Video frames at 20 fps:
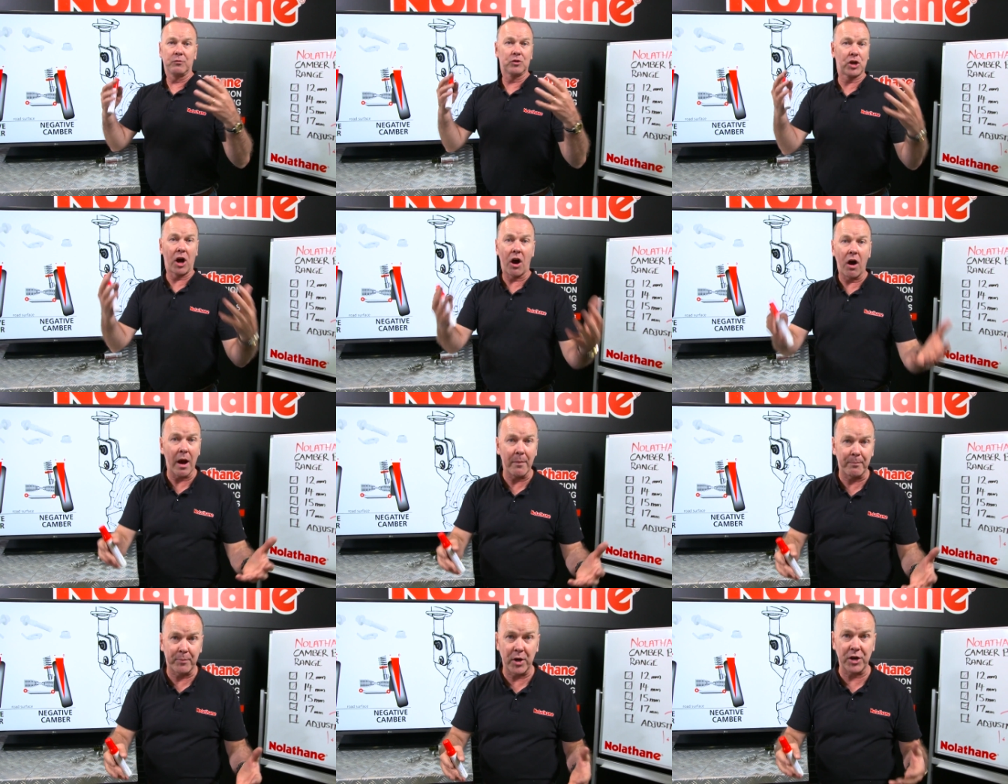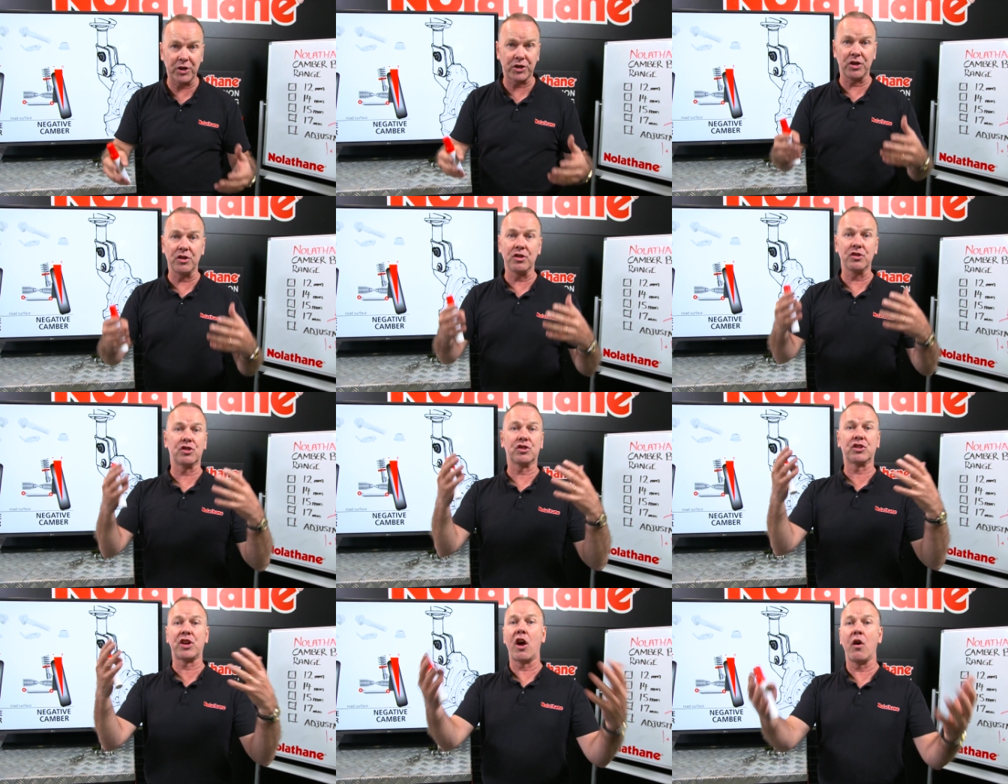tyre
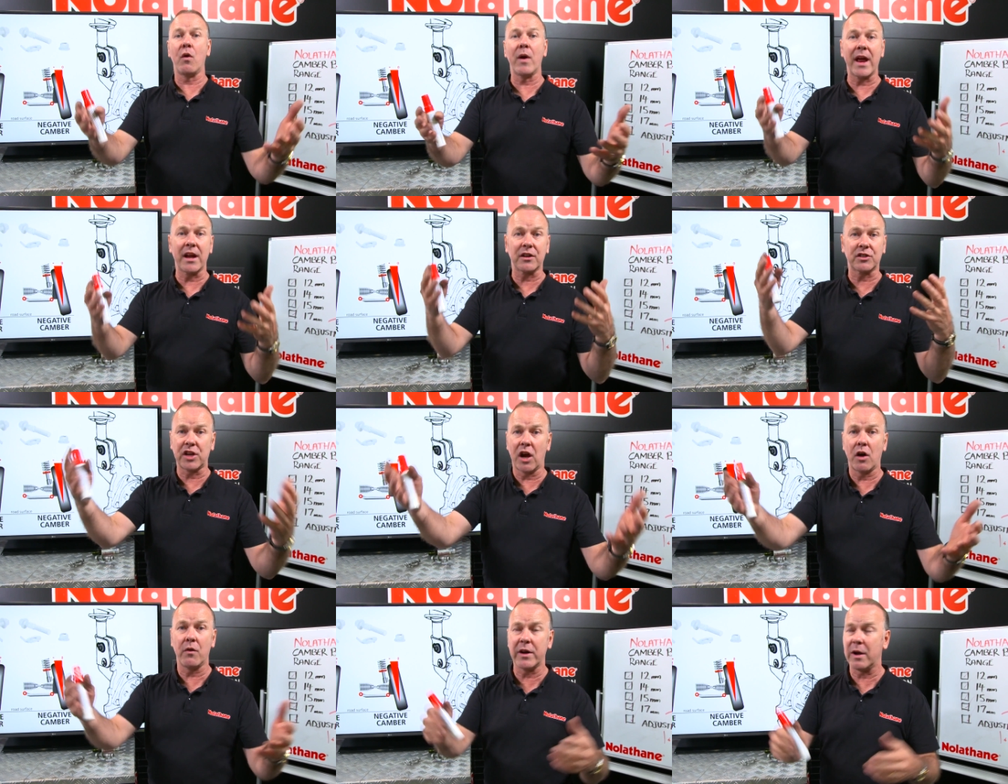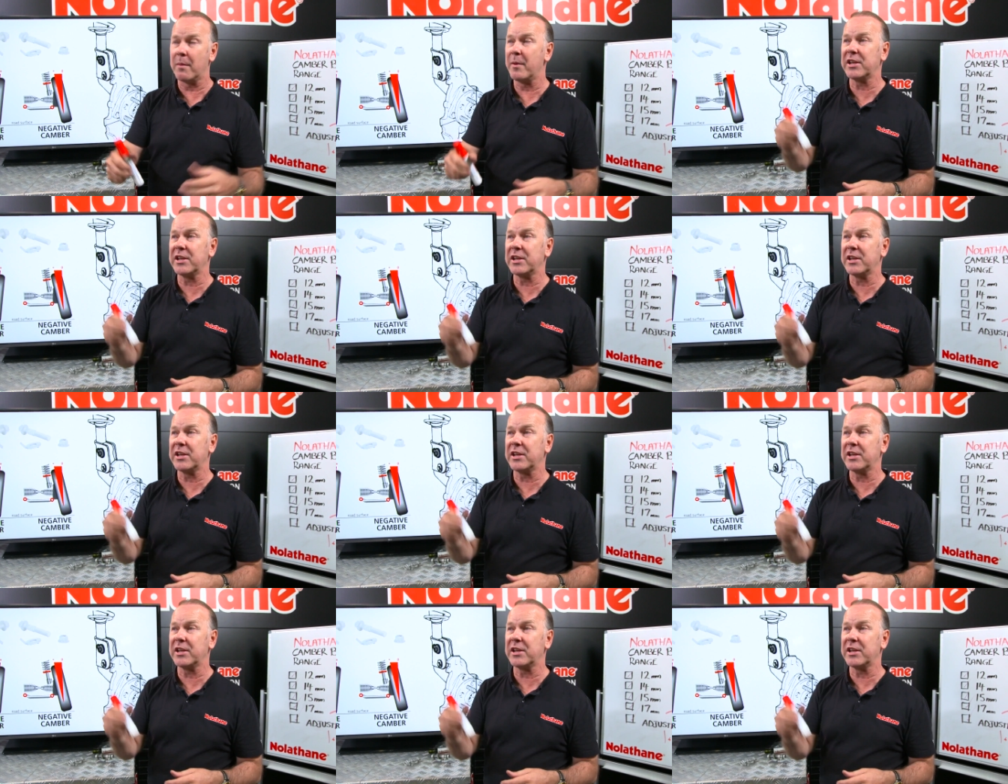pressures, toe out, toe in.